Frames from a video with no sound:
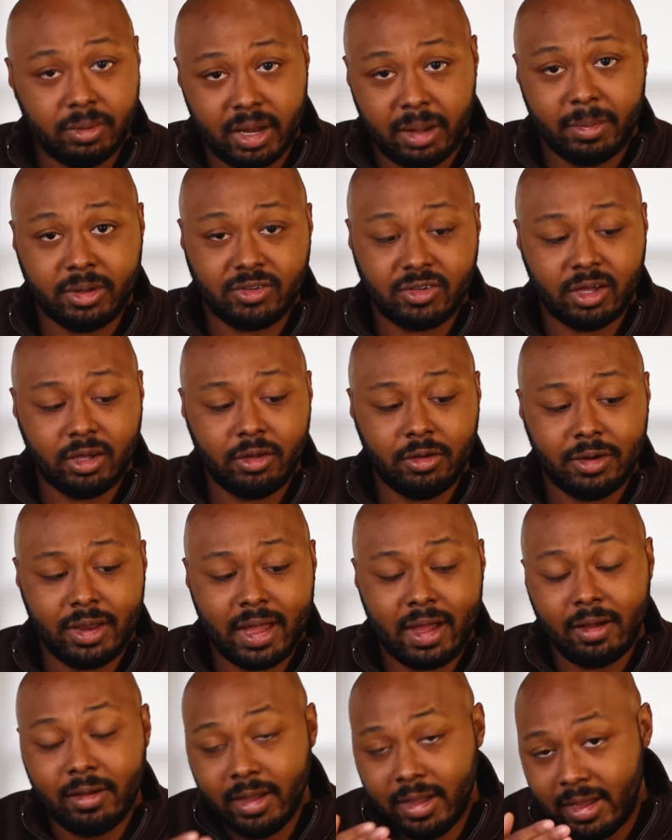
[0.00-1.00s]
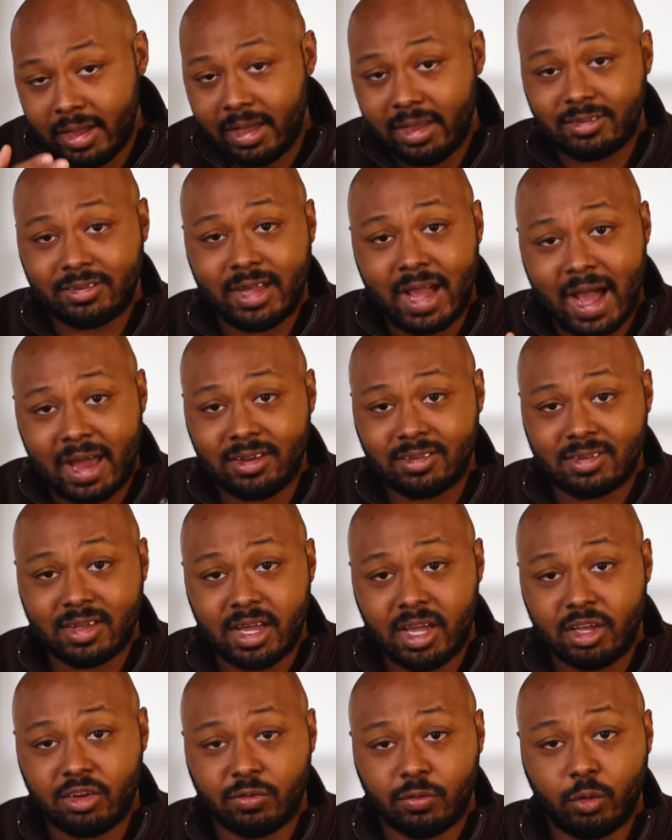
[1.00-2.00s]
But I'm gonna tell you now, it's got his
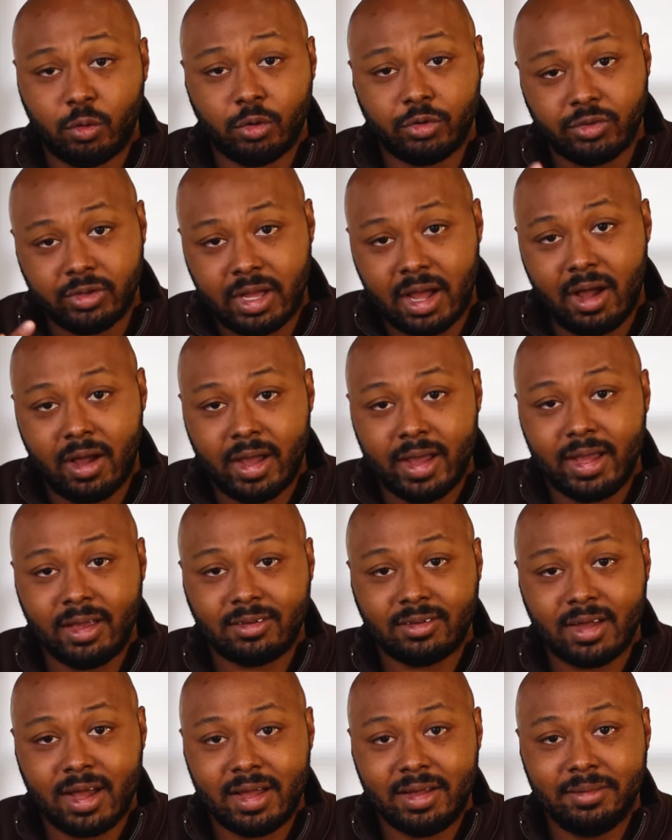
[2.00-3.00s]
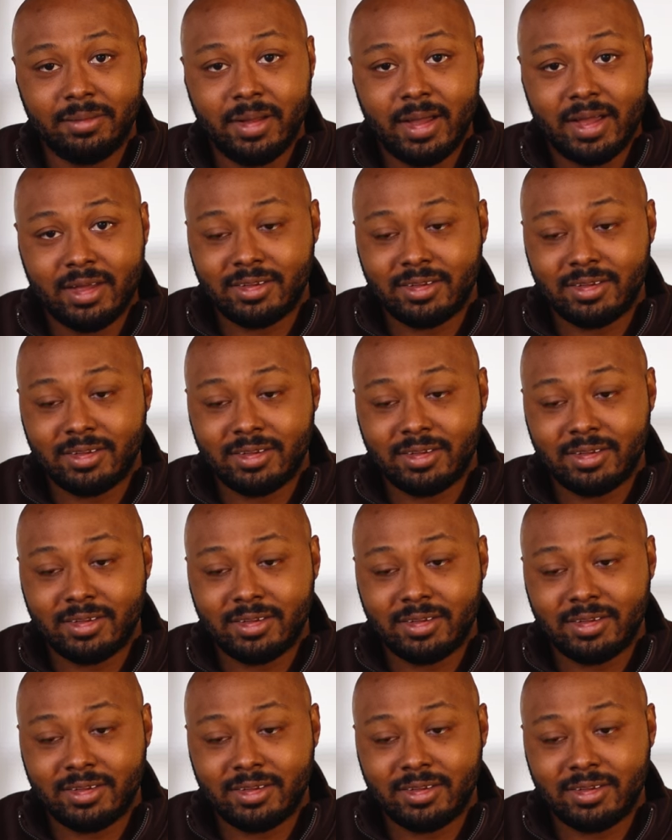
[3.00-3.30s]
hands full, so y'all hang tight,